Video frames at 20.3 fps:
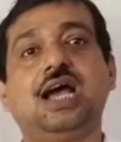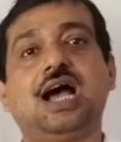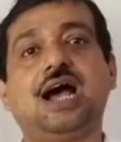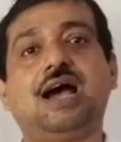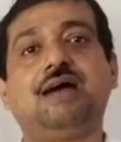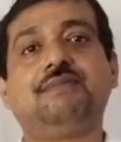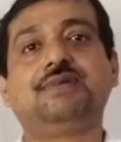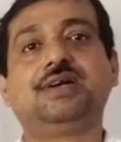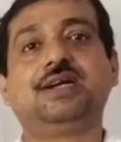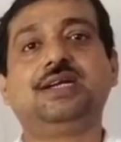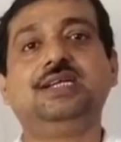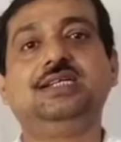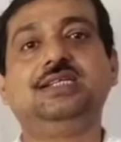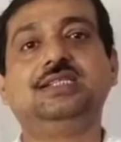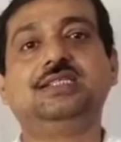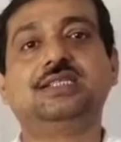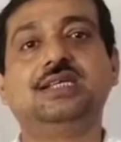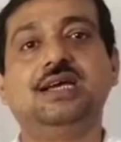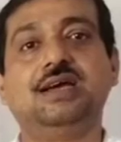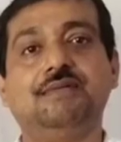after
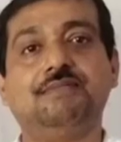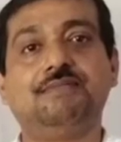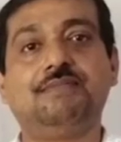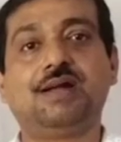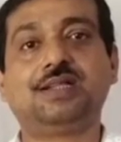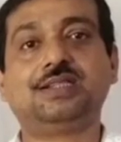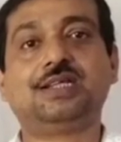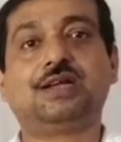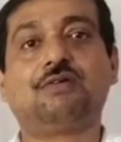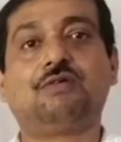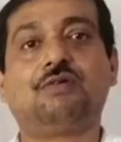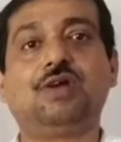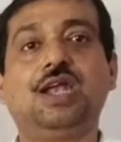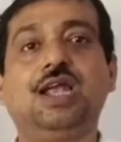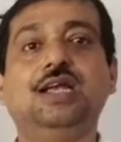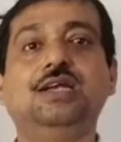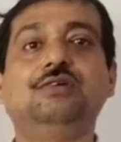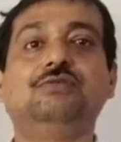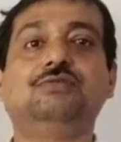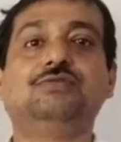his brother
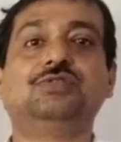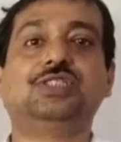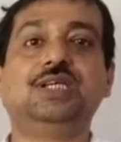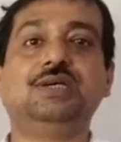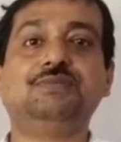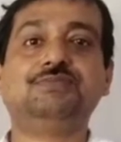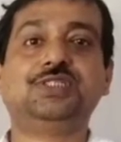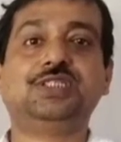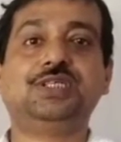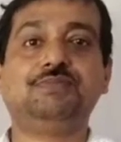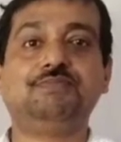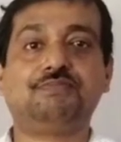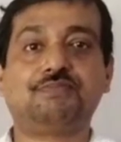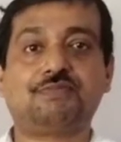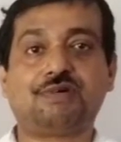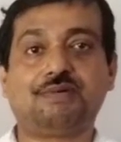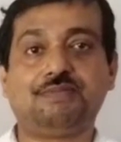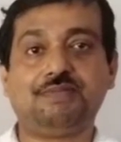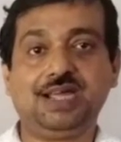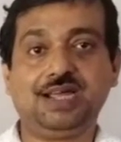Orlando saves him
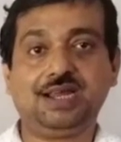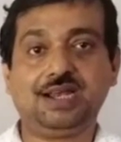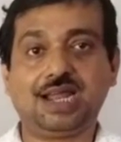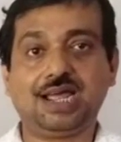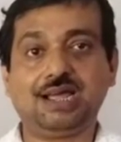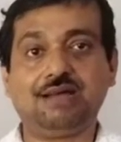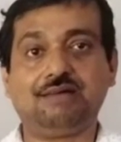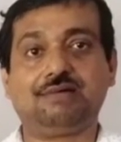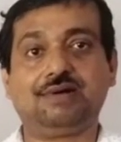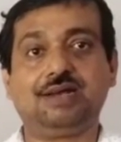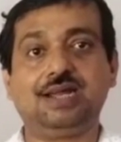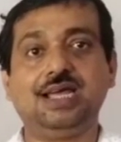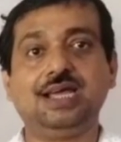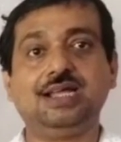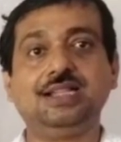from a lion.